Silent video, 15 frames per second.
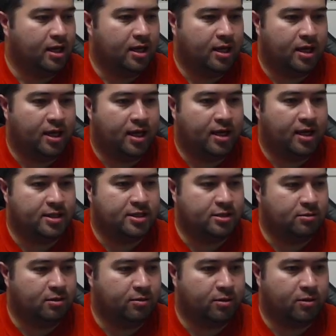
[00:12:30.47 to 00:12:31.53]
And so
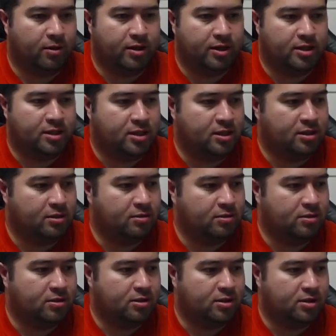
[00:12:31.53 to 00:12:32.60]
what we're going to do
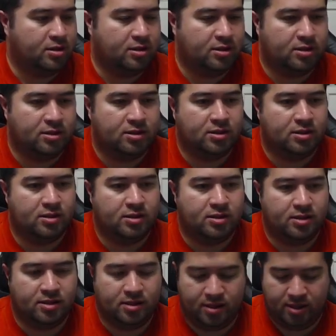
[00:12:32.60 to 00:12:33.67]

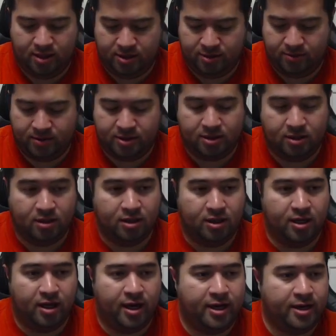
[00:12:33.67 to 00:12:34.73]
is return an
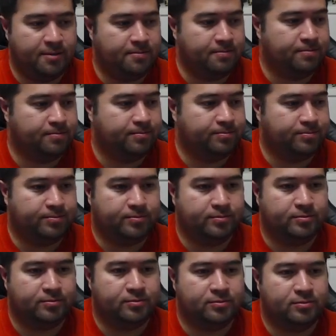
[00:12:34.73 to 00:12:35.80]
item
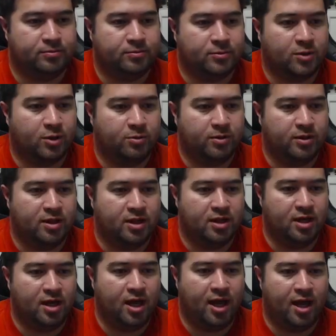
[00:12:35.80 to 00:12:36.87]
with a
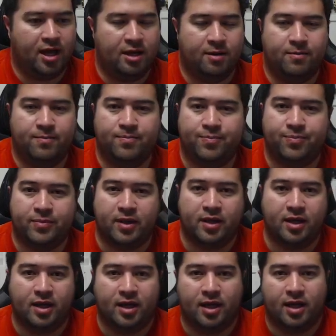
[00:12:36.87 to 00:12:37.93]
name.
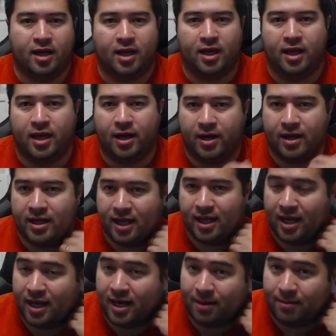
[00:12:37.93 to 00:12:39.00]
Now
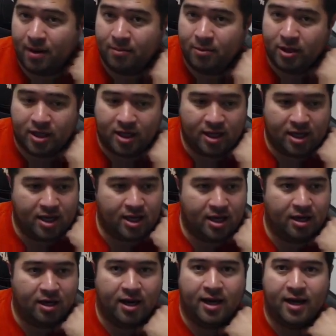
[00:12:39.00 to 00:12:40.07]
again, I'm looking
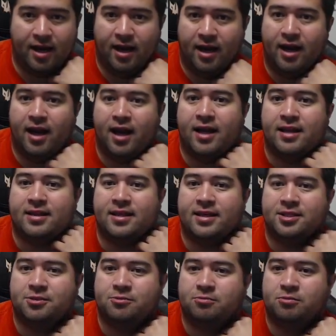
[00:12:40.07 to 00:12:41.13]
here at
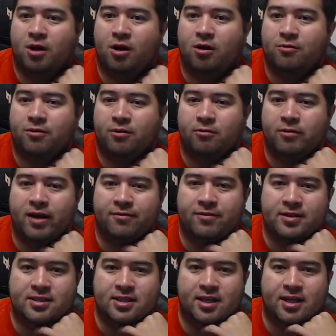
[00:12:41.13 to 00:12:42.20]
this row for
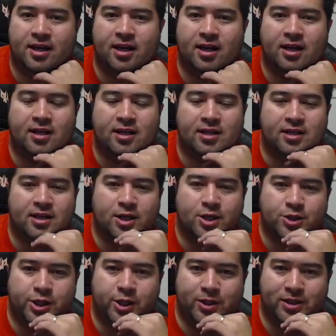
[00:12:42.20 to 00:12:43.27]
reference here.
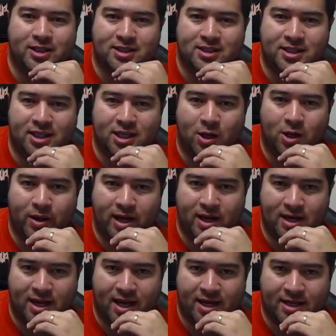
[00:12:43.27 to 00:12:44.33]
So now at the 0
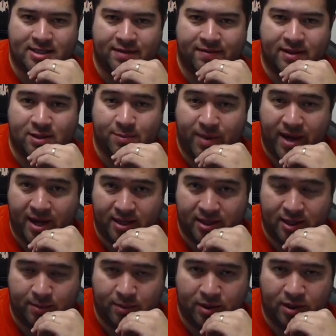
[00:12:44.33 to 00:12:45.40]
index, I've got the paddle
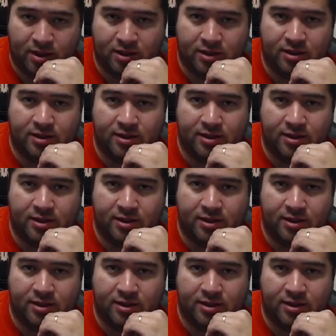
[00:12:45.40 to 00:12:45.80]
number.